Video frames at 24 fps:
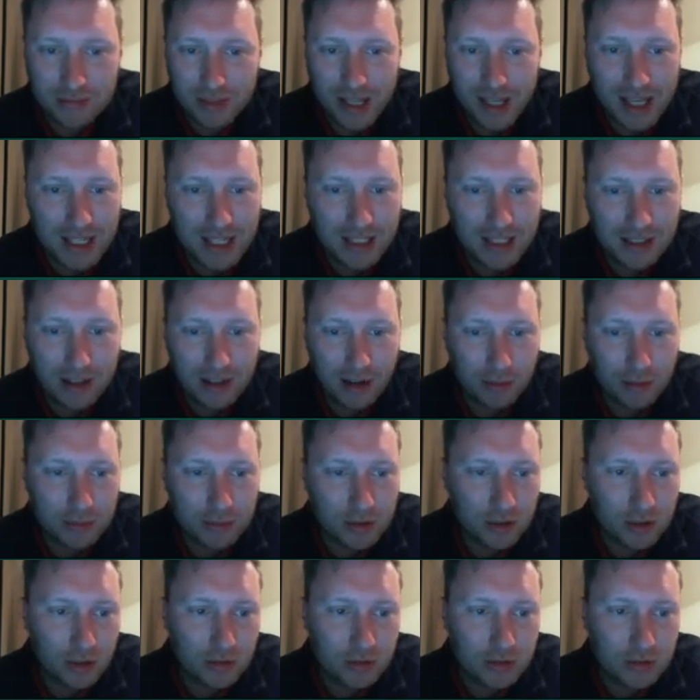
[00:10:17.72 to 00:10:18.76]
any club
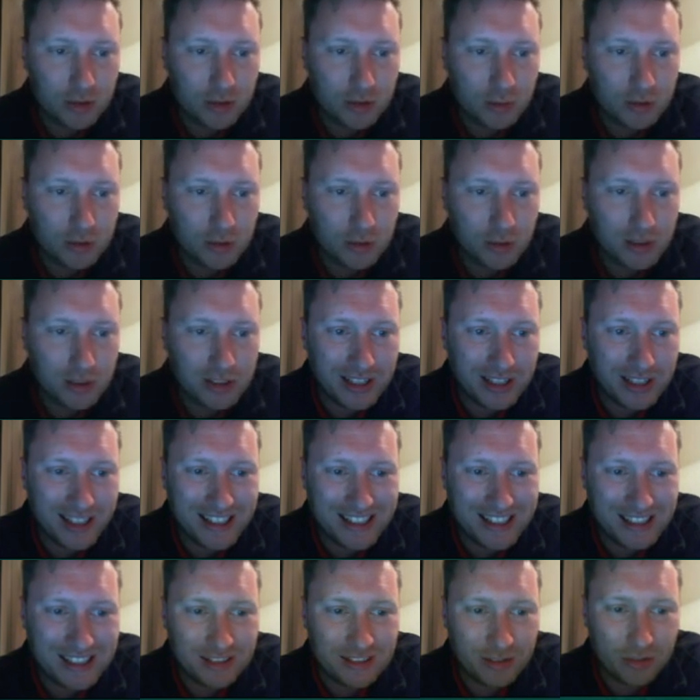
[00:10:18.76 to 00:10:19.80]
to go to, so he's
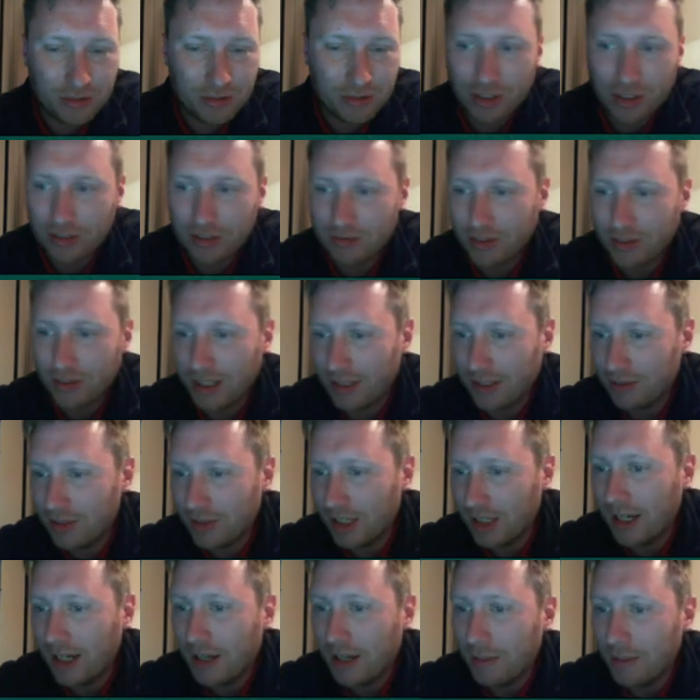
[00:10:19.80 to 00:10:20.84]
let his contract run out.
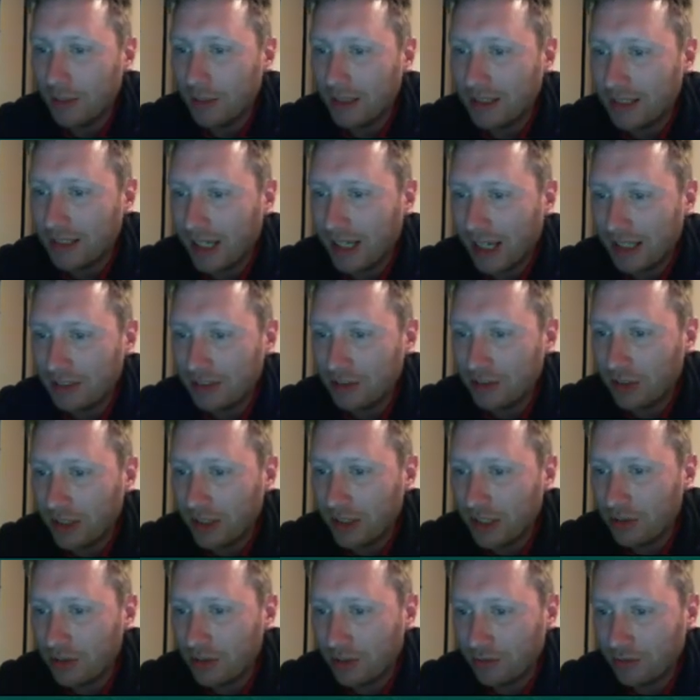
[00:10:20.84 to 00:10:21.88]
But he has got
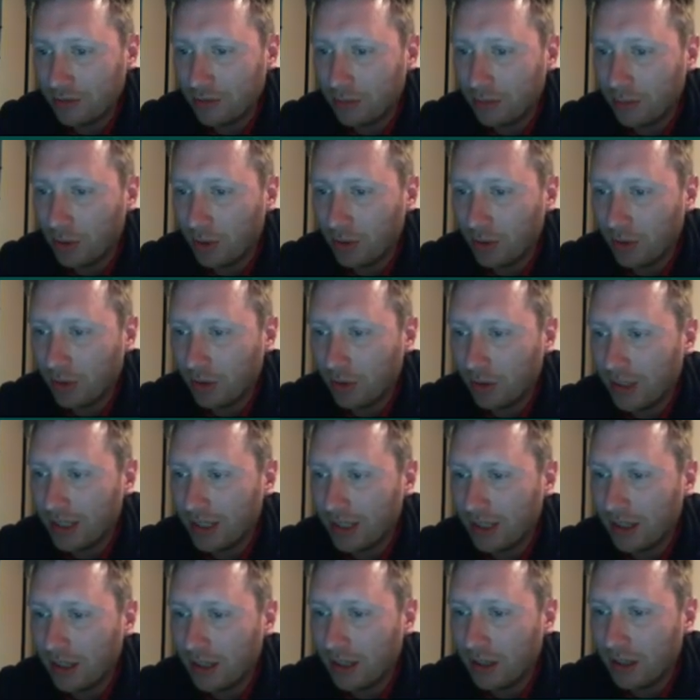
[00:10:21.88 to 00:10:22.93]
interest from Monaco
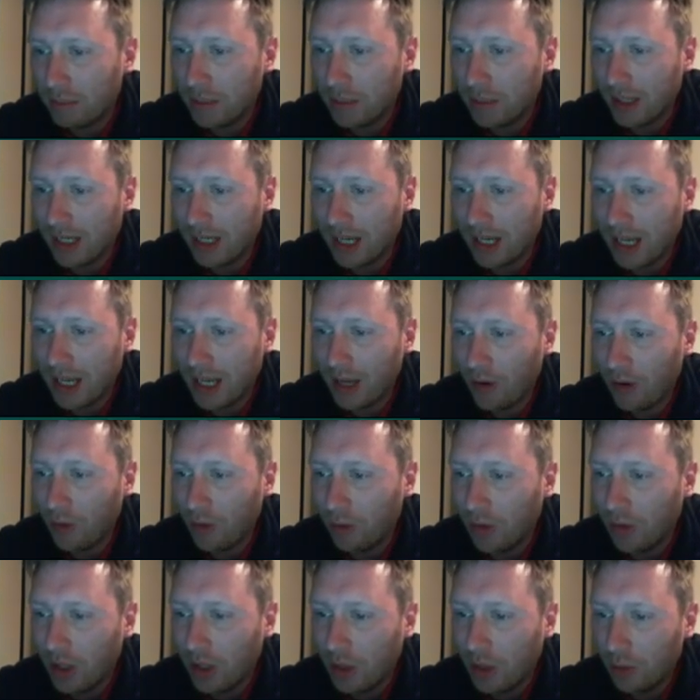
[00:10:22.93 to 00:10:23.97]
and Olympique Lyon,
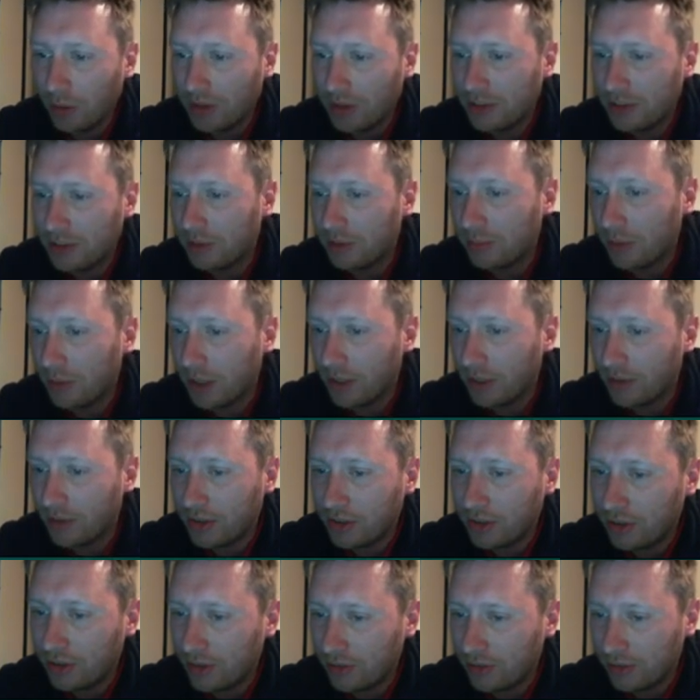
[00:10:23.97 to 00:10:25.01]
with some minor
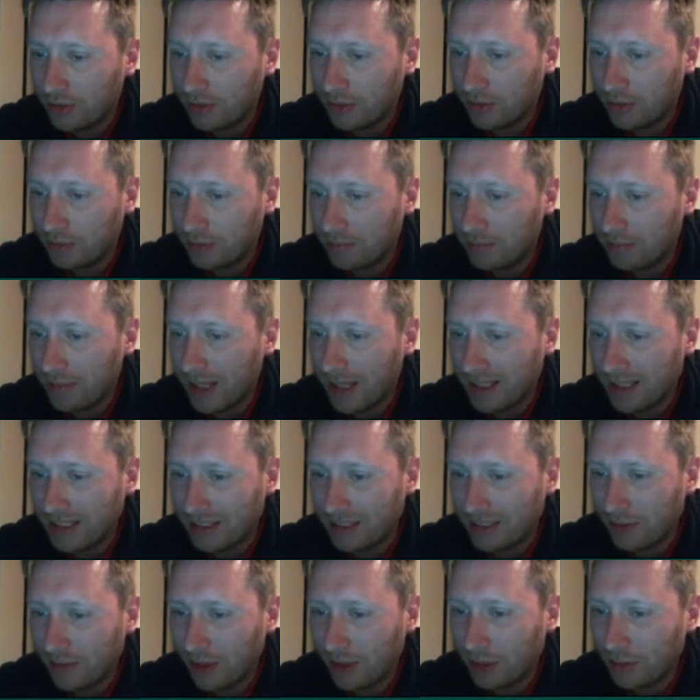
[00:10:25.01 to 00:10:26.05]
interest from some
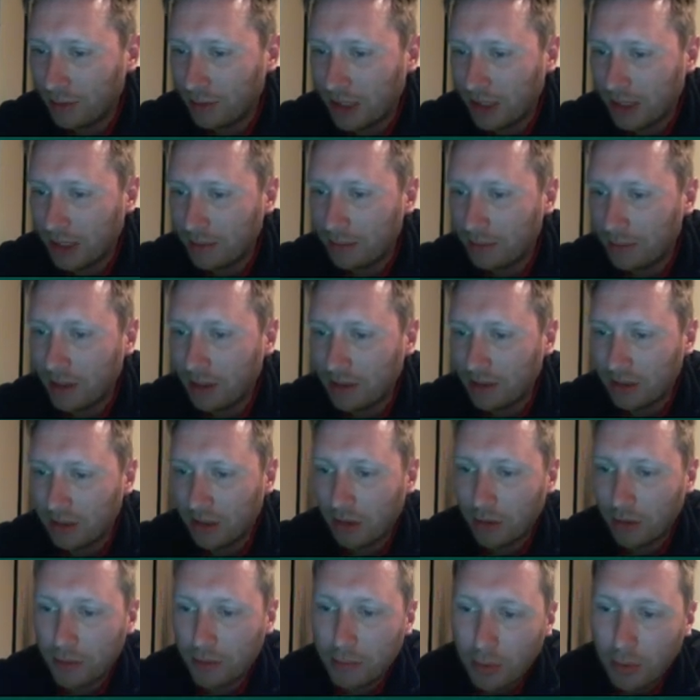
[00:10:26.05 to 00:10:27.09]
massive clubs there
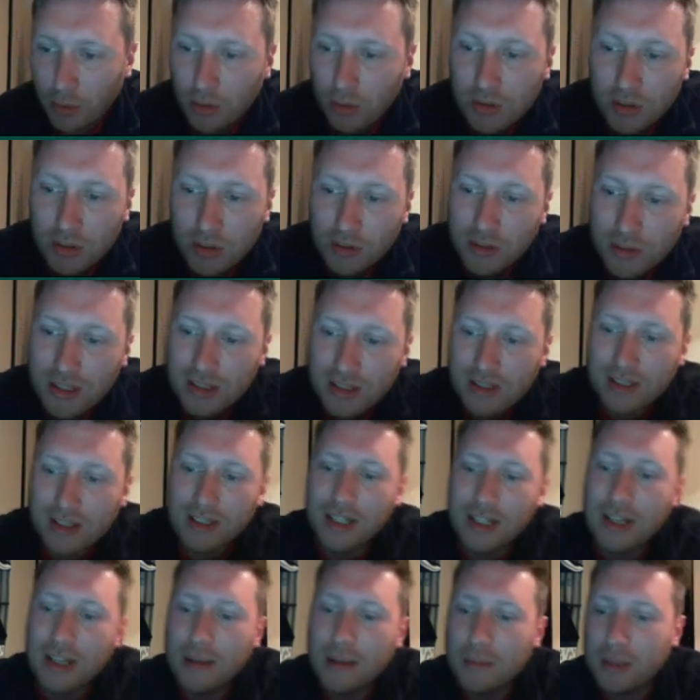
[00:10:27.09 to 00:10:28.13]
Barcelona, Porto, Inter,
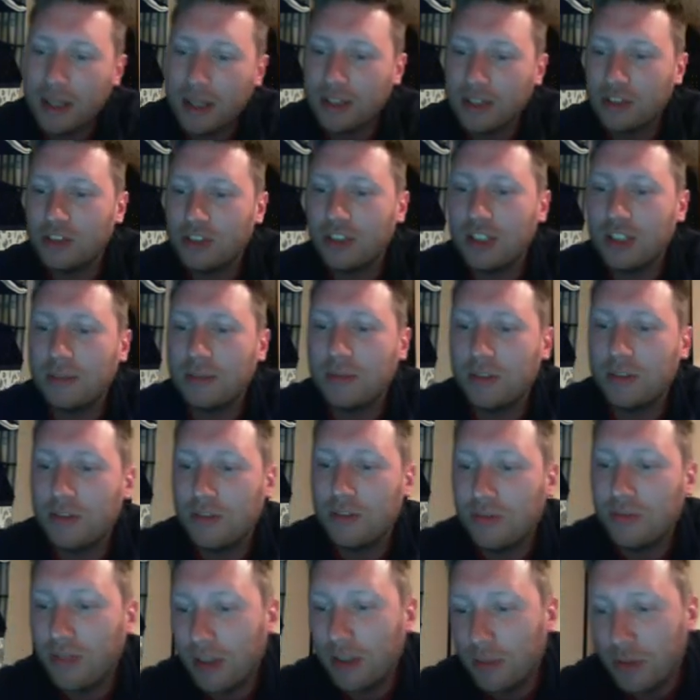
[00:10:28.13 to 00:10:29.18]
PSG,
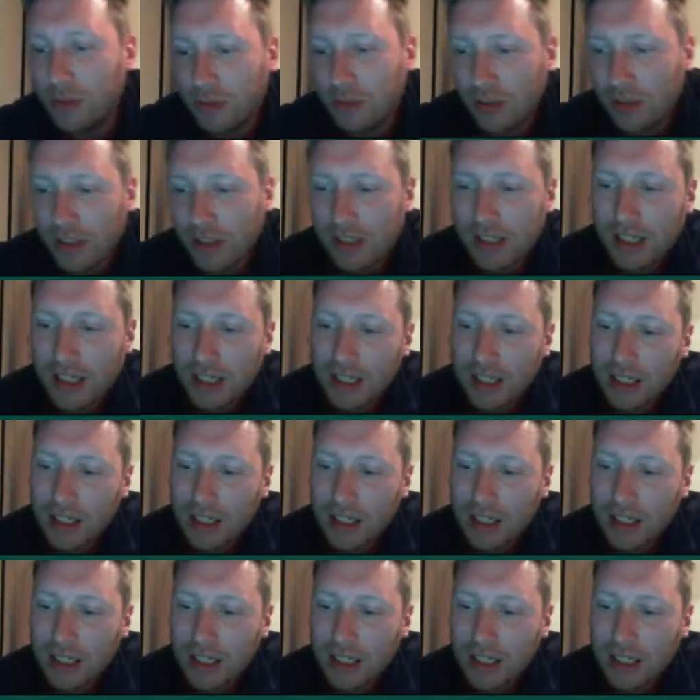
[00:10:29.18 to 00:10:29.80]
Real Madrid,